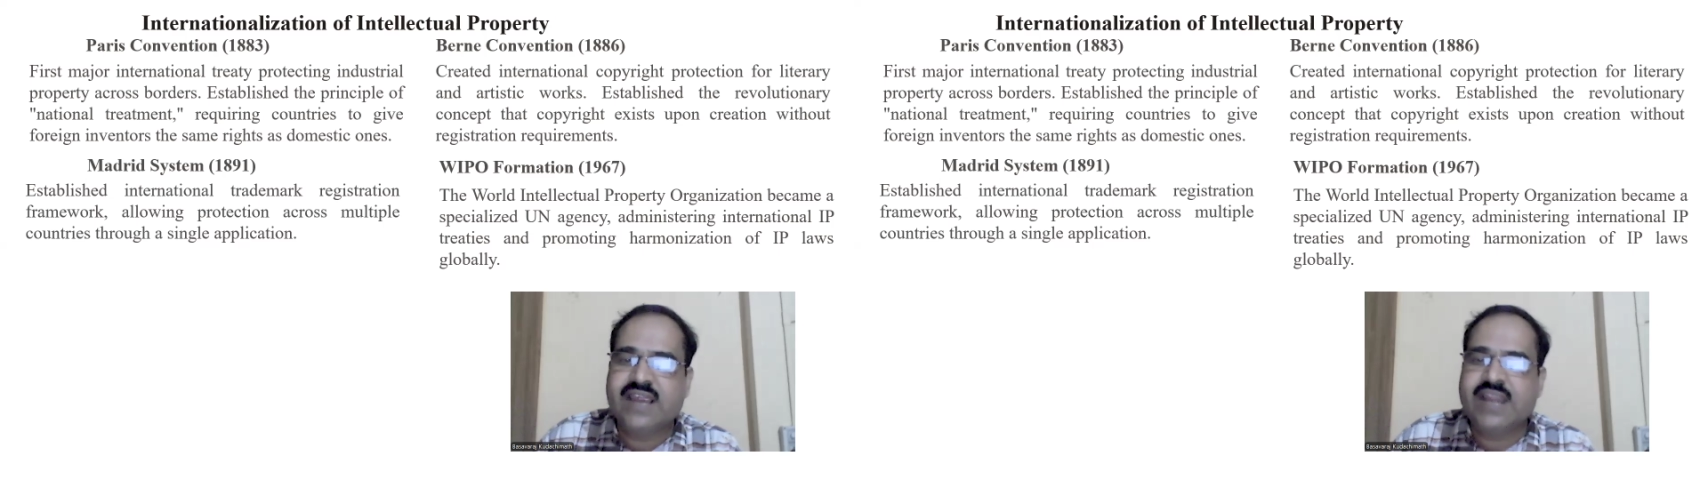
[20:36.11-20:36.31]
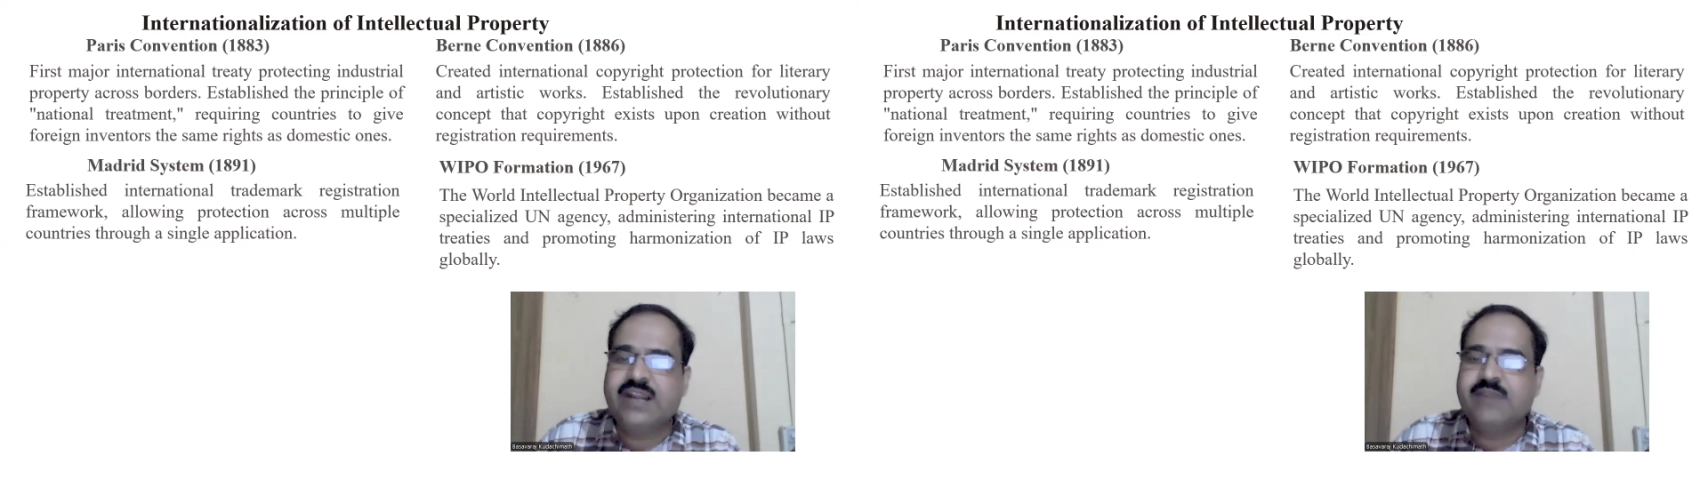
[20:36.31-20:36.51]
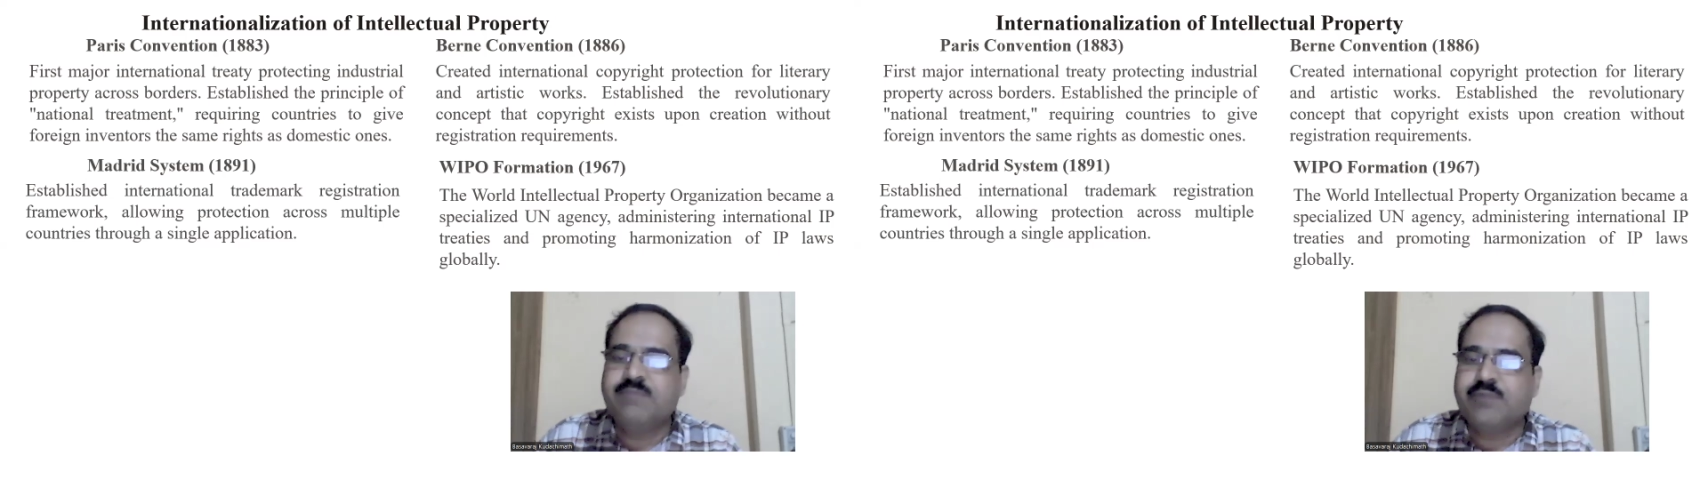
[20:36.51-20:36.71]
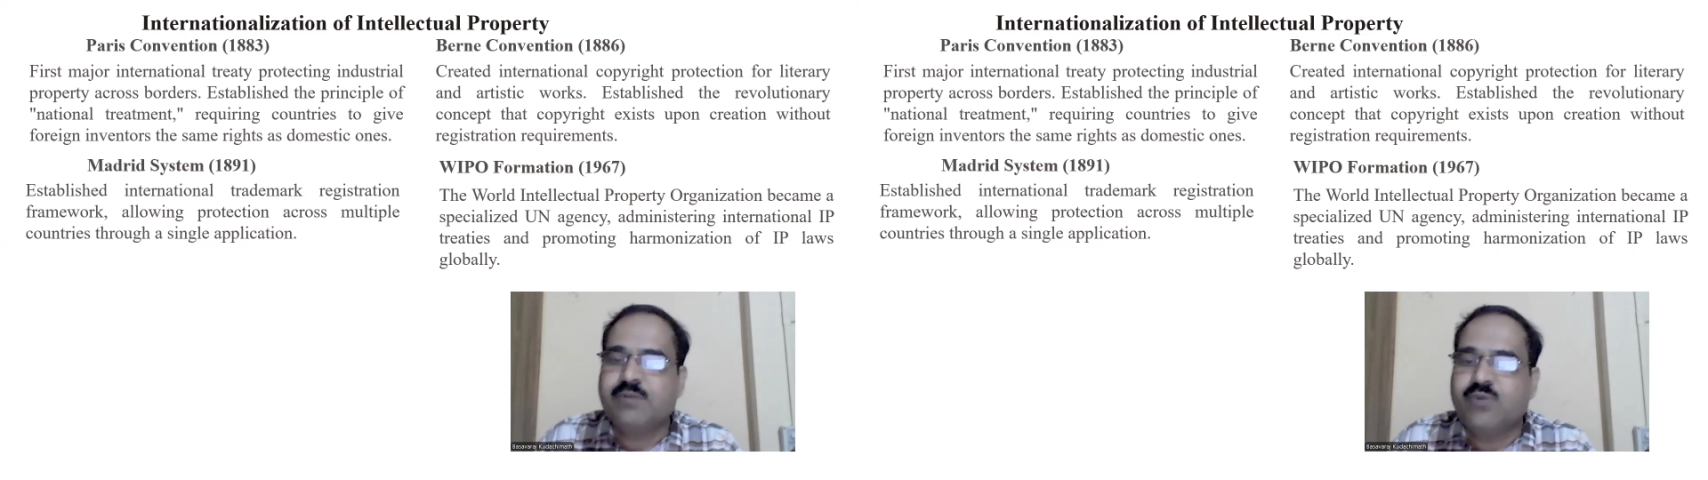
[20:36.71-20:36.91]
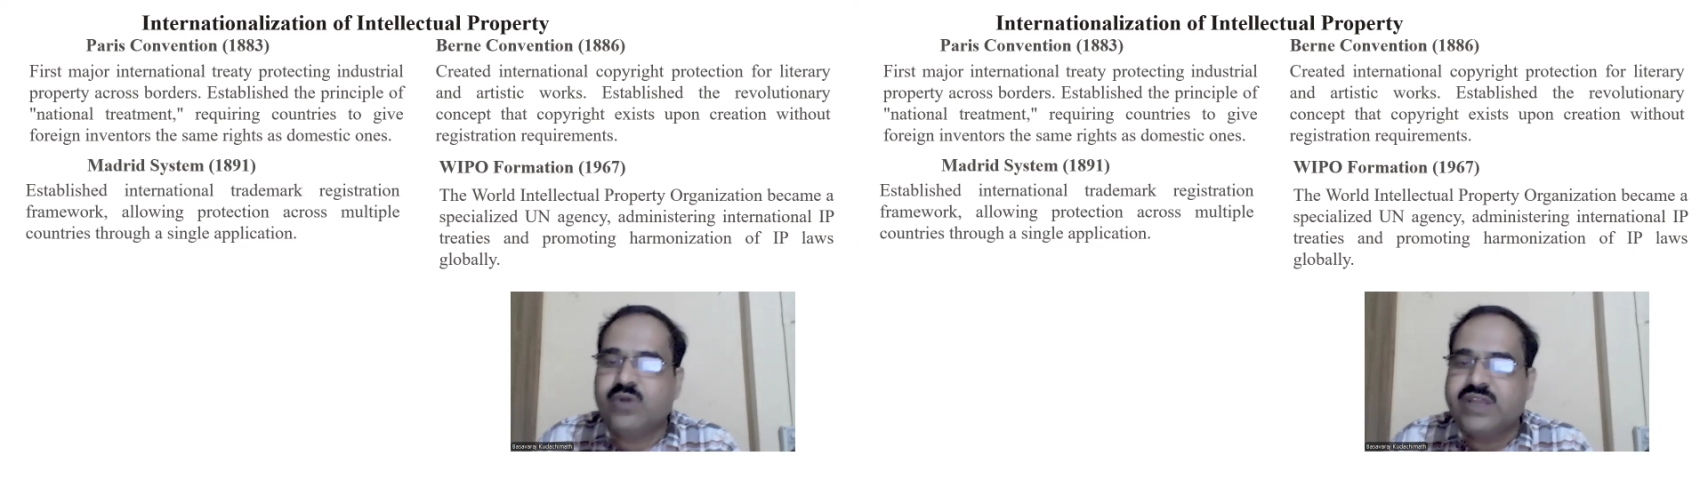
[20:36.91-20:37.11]
and
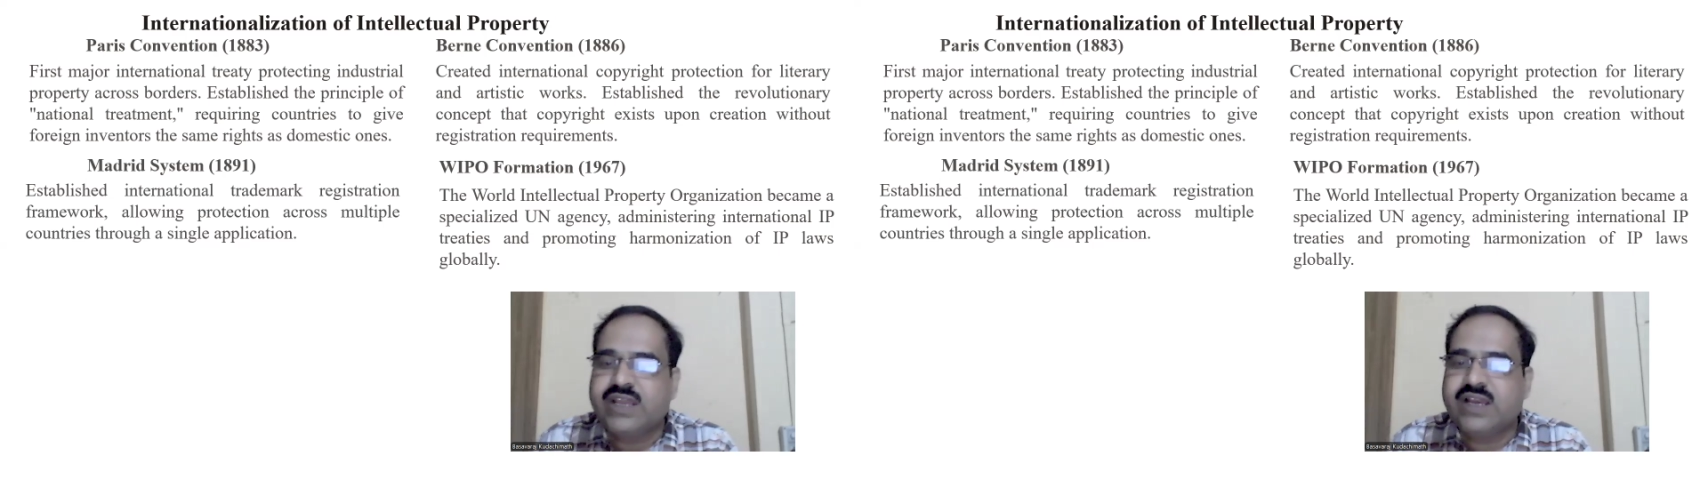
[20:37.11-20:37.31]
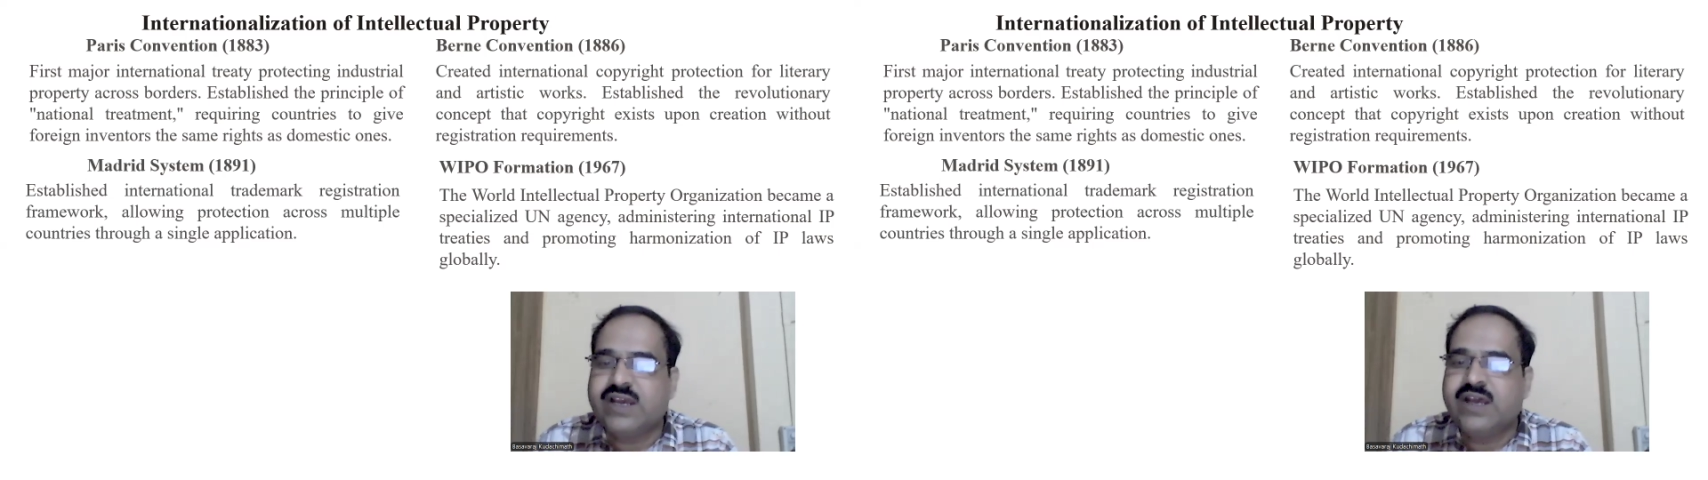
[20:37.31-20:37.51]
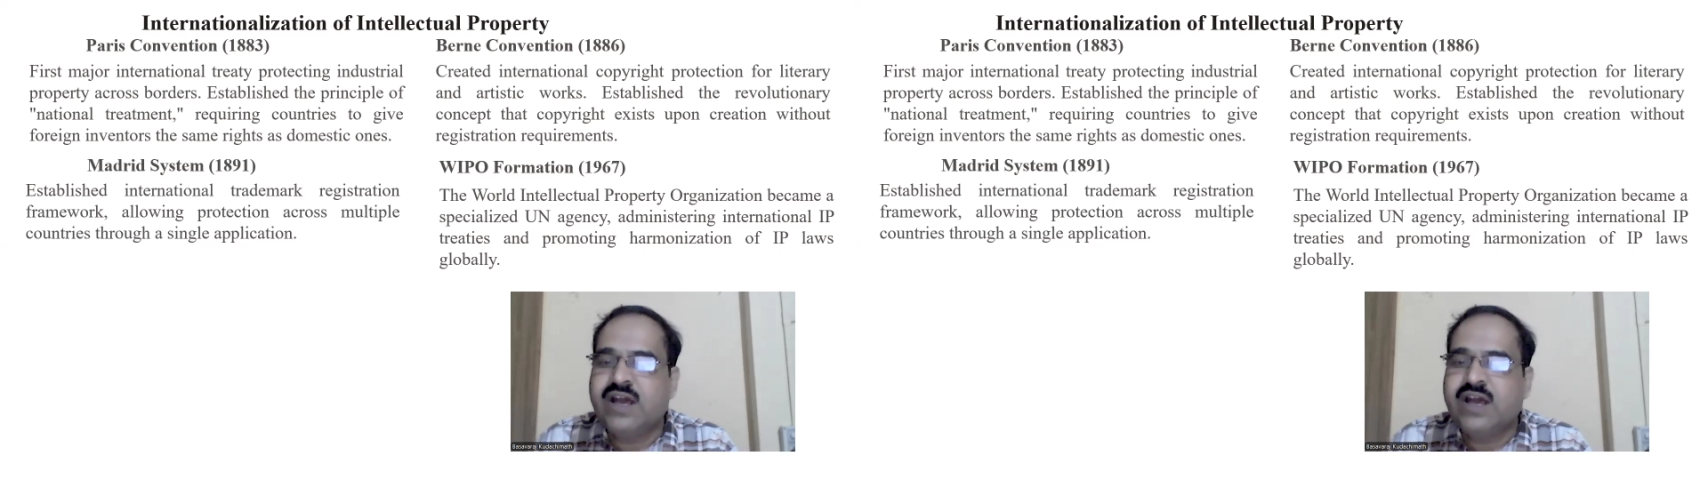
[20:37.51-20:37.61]
promoting